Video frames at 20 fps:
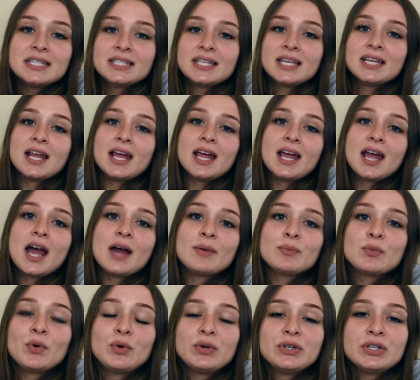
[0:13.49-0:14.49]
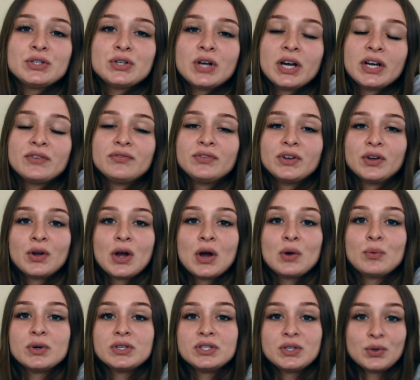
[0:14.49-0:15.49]
Today I'm going to try to figure
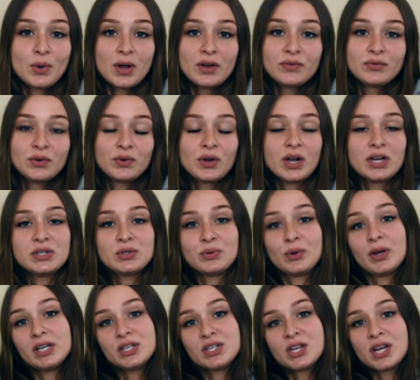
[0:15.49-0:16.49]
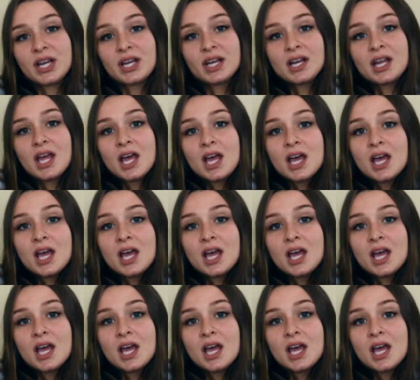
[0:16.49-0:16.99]
out what to wear for graduation.